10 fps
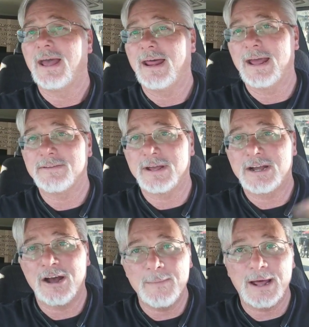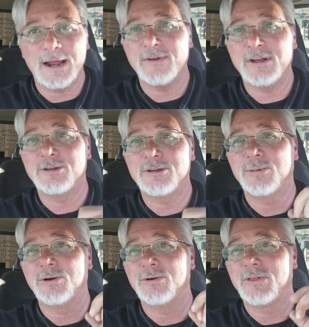And as I come out of each
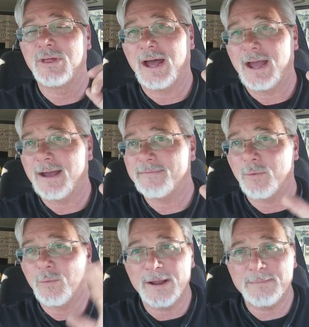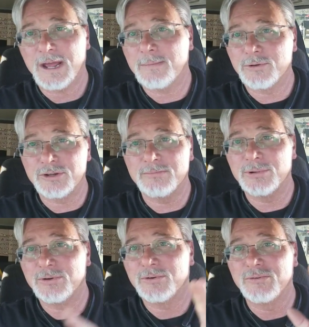booth, I have to wipe tables
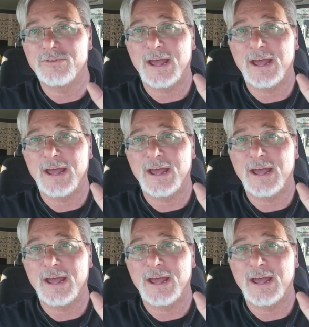and booths.